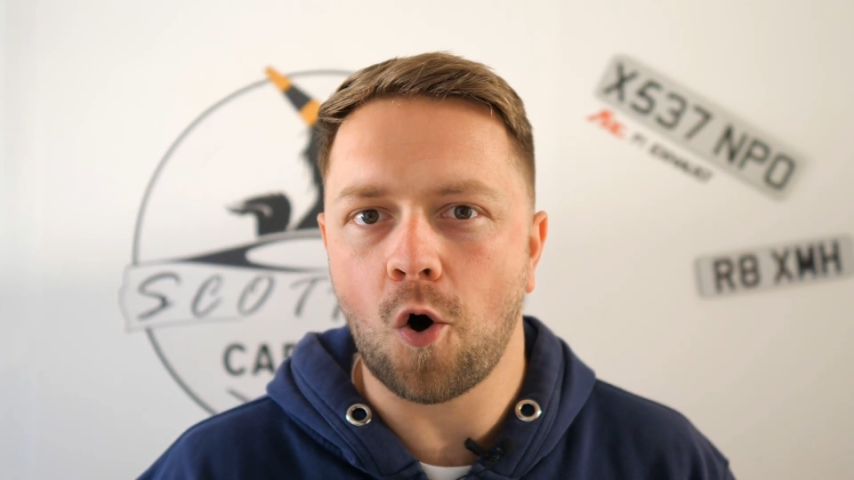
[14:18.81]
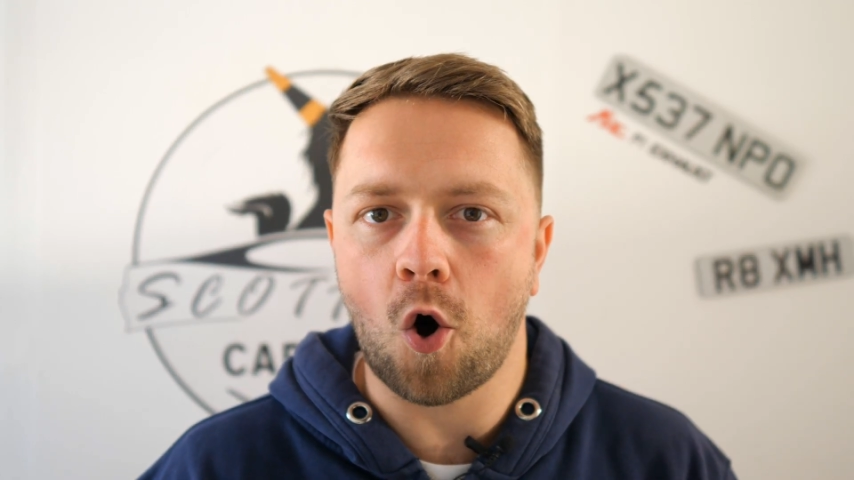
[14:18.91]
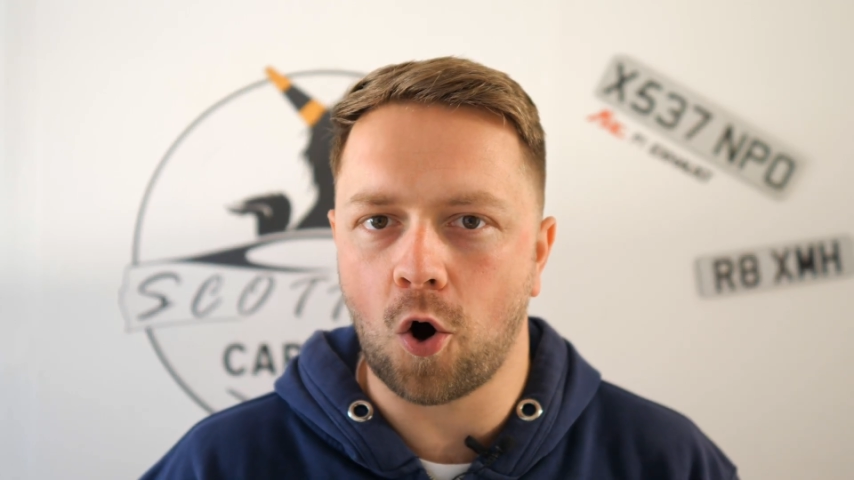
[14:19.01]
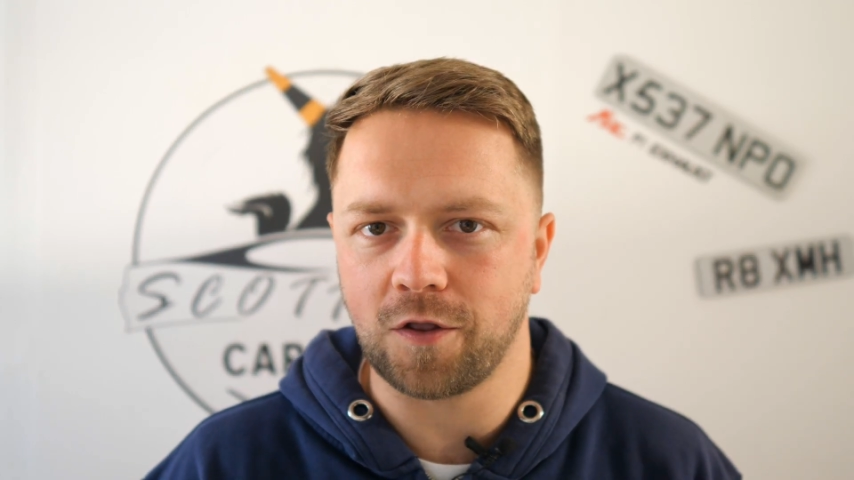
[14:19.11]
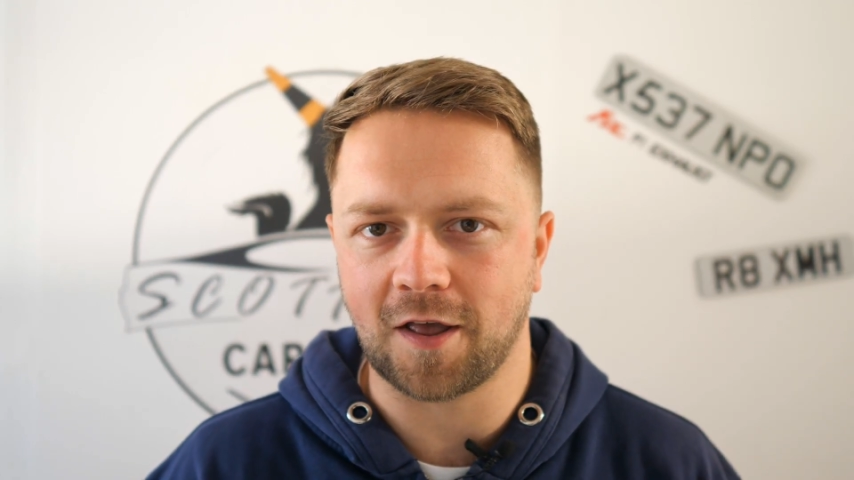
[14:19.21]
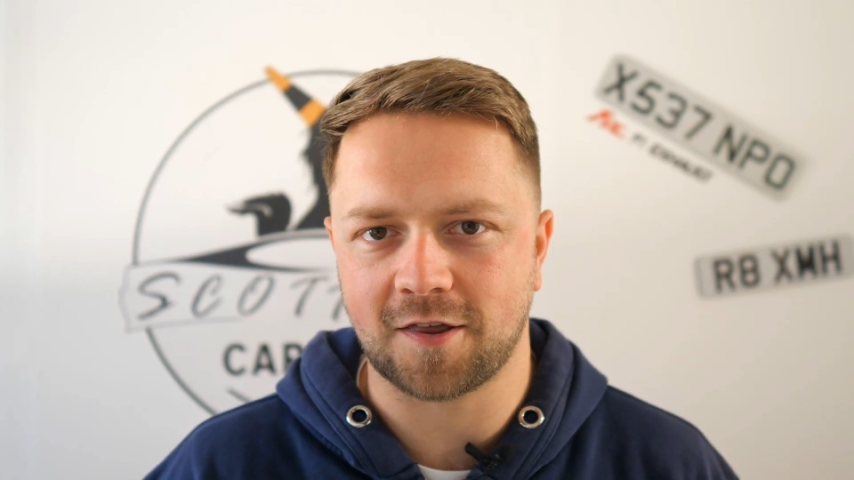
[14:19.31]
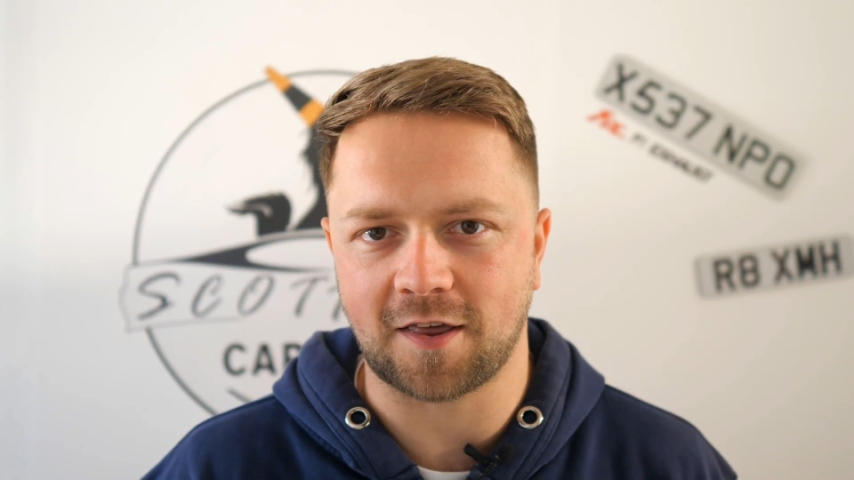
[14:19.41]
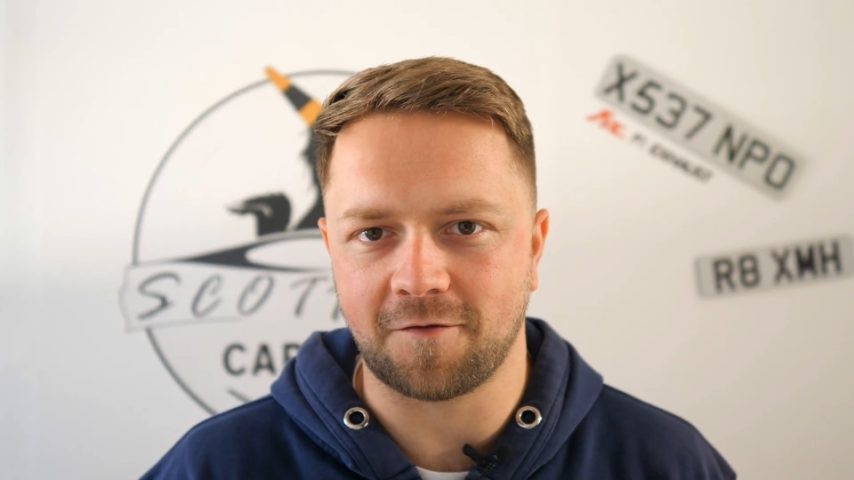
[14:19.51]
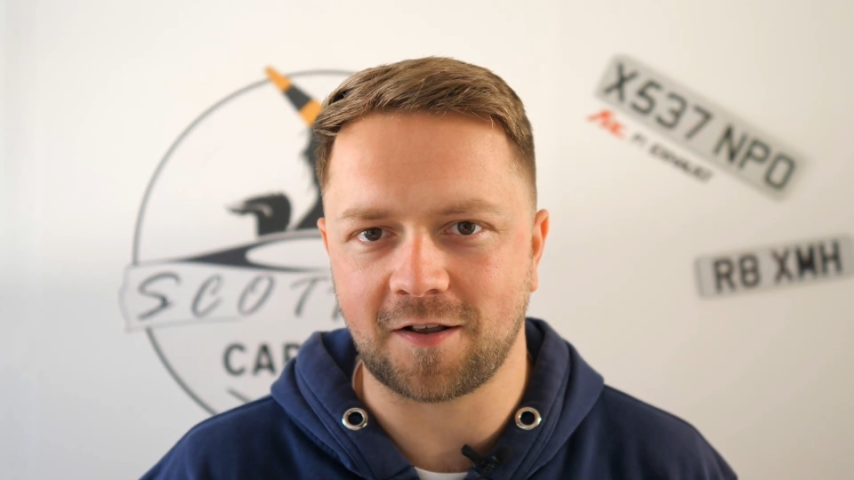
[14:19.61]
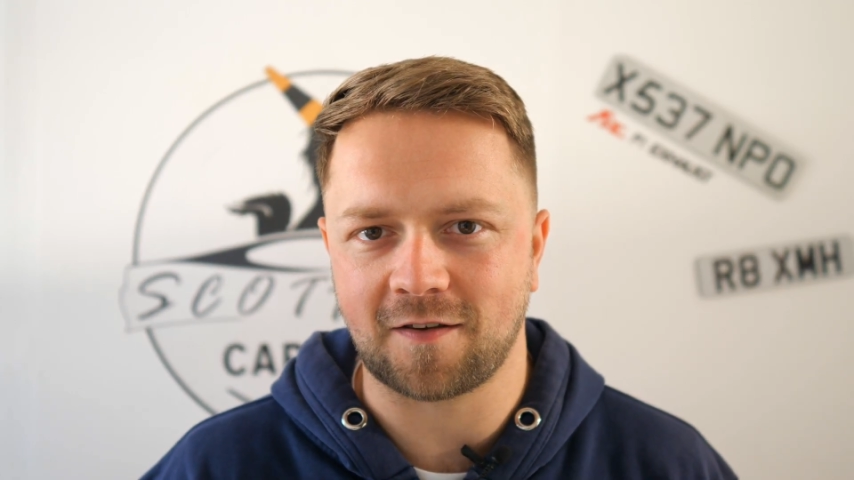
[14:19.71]
Honda
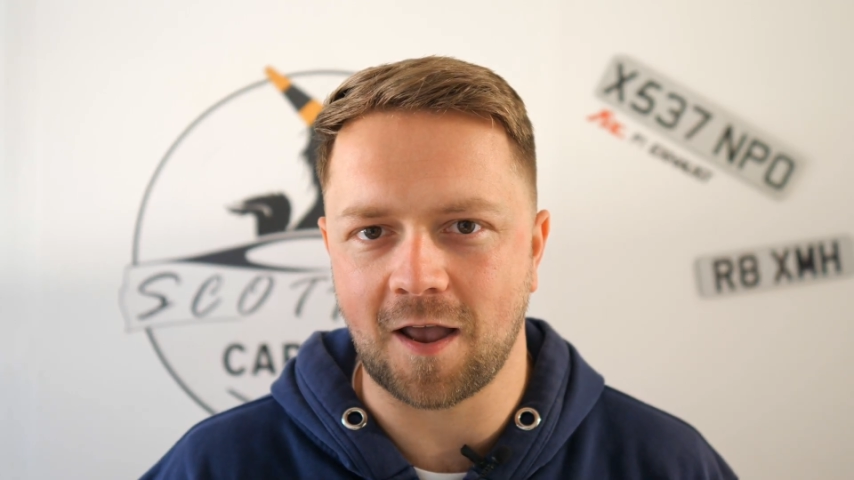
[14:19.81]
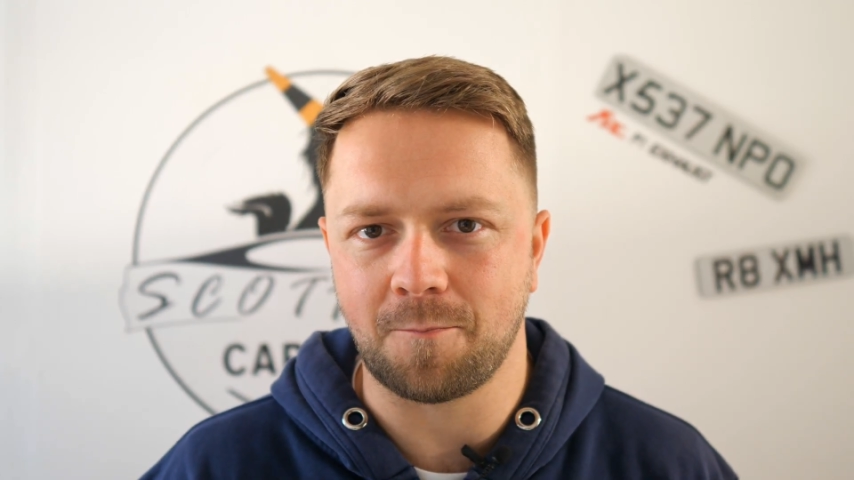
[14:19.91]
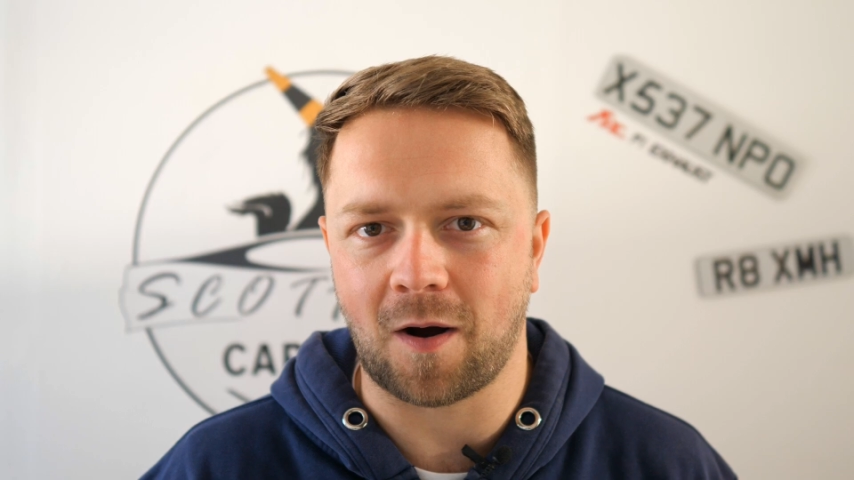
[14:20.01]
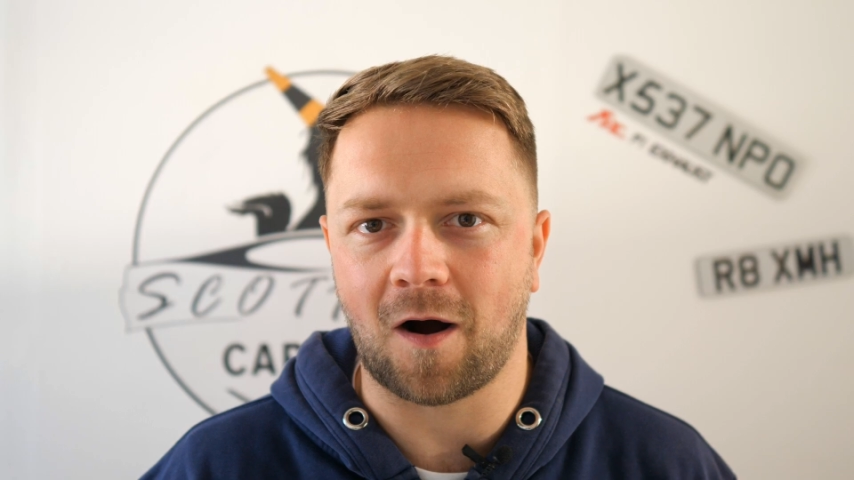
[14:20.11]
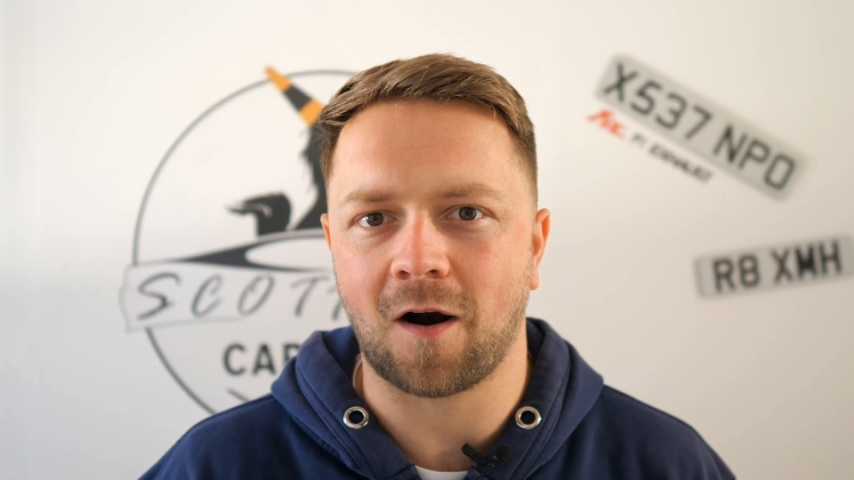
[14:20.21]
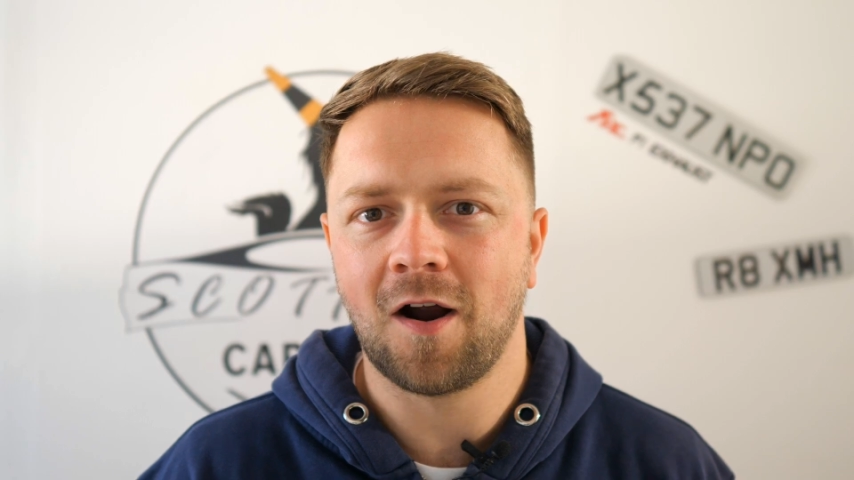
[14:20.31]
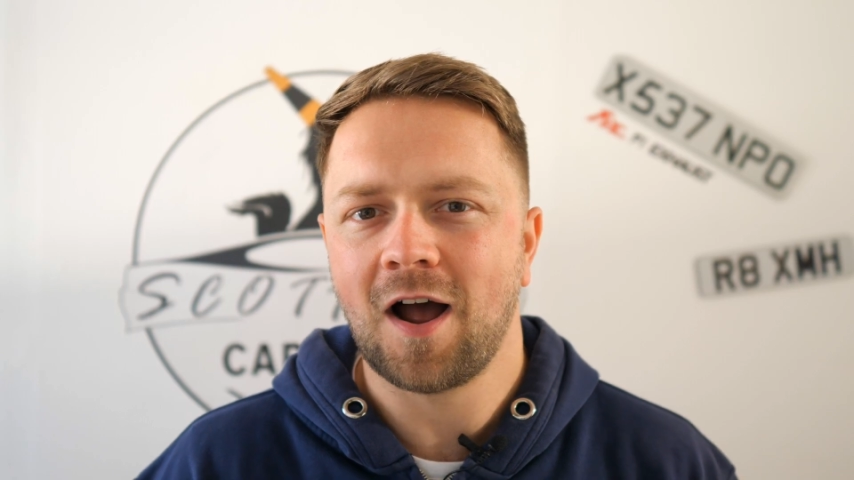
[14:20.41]
Civic Type R.